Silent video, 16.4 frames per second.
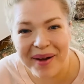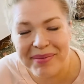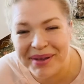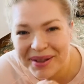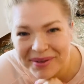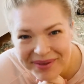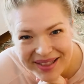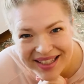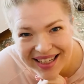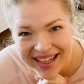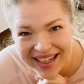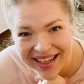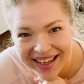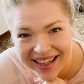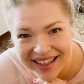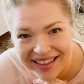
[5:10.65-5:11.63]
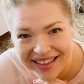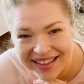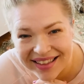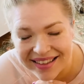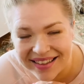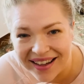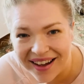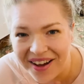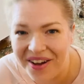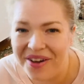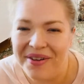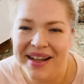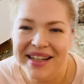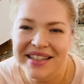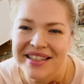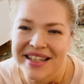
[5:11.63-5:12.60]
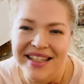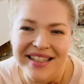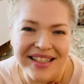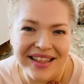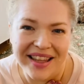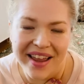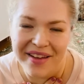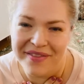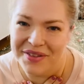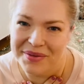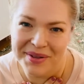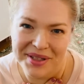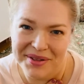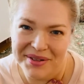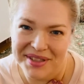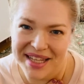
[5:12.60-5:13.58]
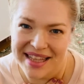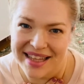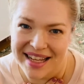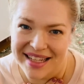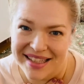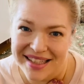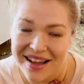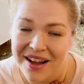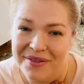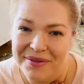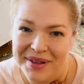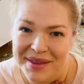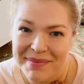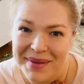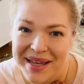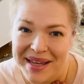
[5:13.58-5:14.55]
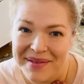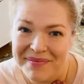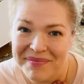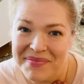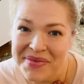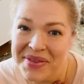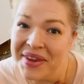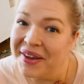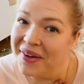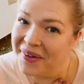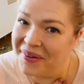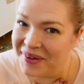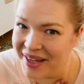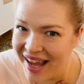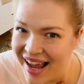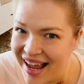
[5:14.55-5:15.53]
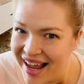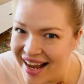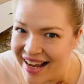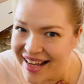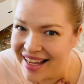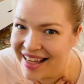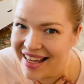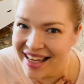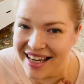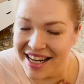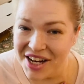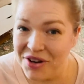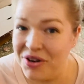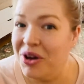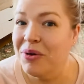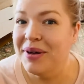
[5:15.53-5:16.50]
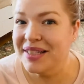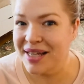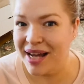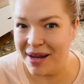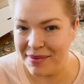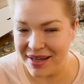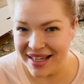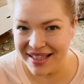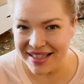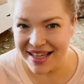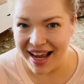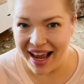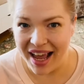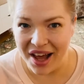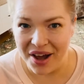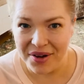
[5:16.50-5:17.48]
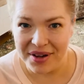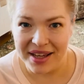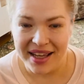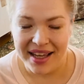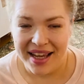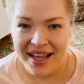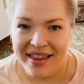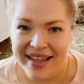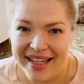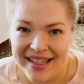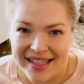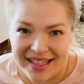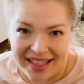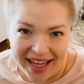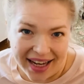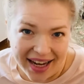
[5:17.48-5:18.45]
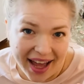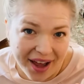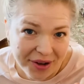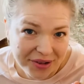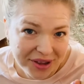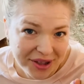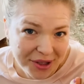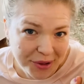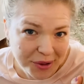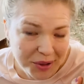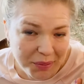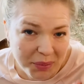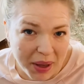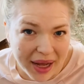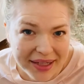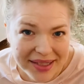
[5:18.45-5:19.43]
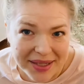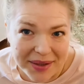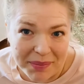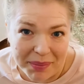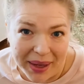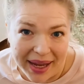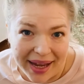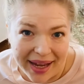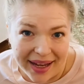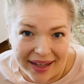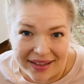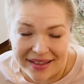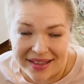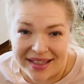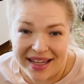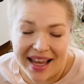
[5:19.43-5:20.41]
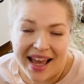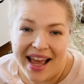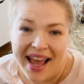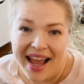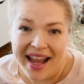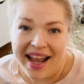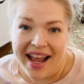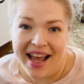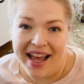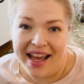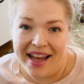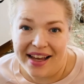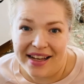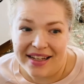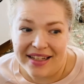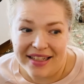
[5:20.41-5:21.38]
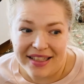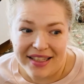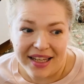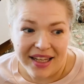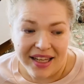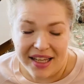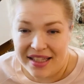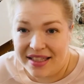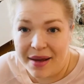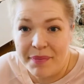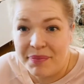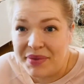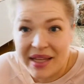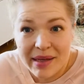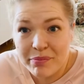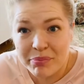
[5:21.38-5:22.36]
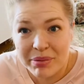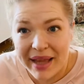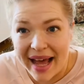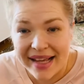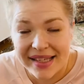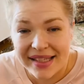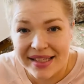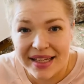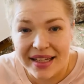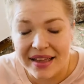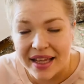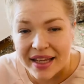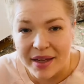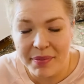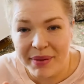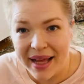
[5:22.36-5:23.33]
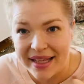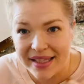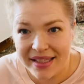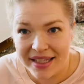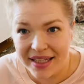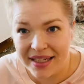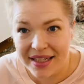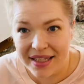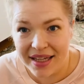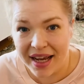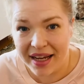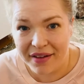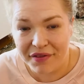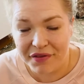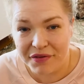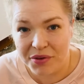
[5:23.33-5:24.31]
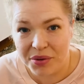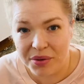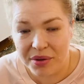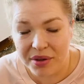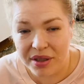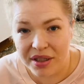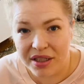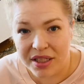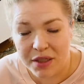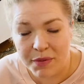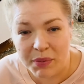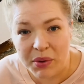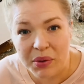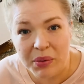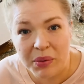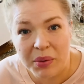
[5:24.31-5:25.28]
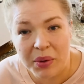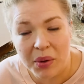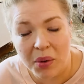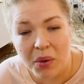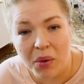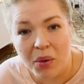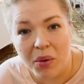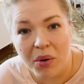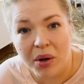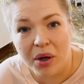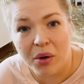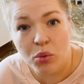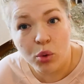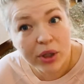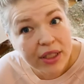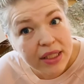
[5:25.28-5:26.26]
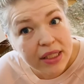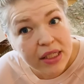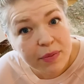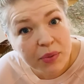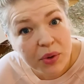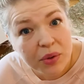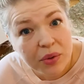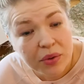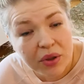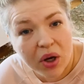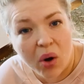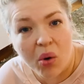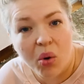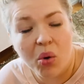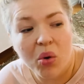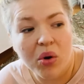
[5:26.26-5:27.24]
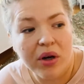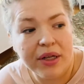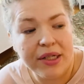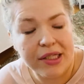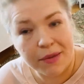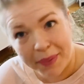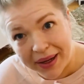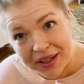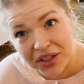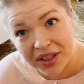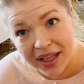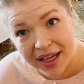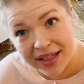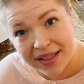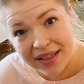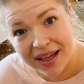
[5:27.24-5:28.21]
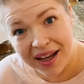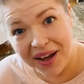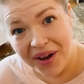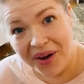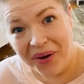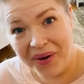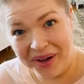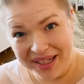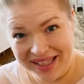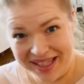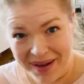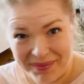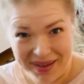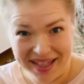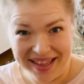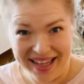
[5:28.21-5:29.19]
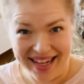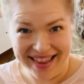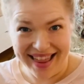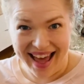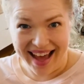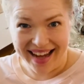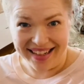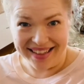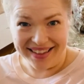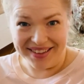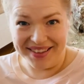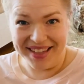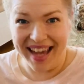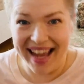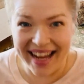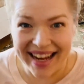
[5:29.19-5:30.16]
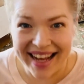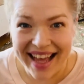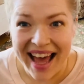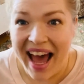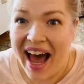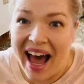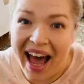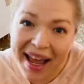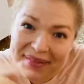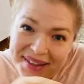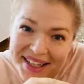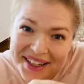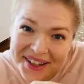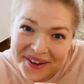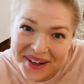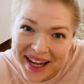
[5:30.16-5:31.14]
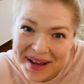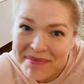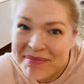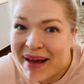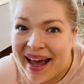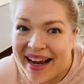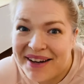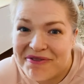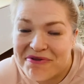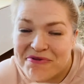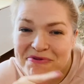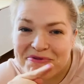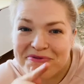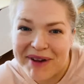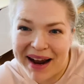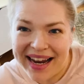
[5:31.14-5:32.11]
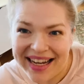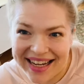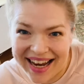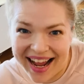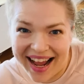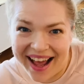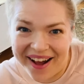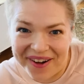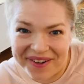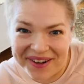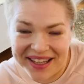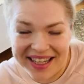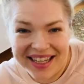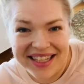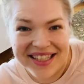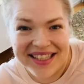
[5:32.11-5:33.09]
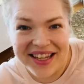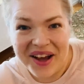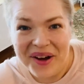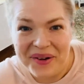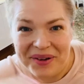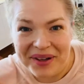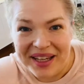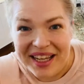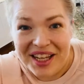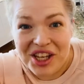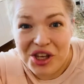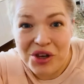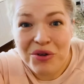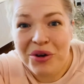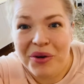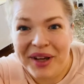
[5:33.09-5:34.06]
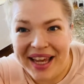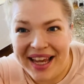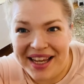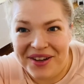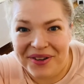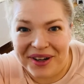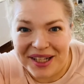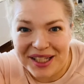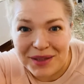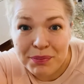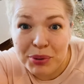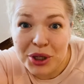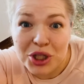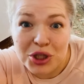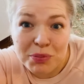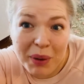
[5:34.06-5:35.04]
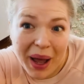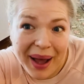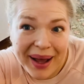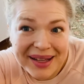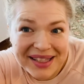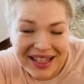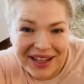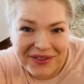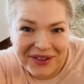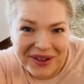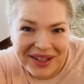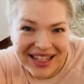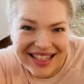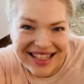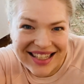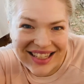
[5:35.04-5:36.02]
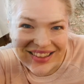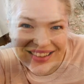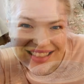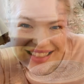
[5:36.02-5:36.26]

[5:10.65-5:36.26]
You did it. Oh, I just love it when you sing that song with me. Okay, you know what time it is now. Let's get out those pots and pans and something plastic, like a plastic knife or spoon or wooden spoon or spatulas or something like that, okay? I'm gonna go get mine right now. So you go get yours. Push pause if you need to.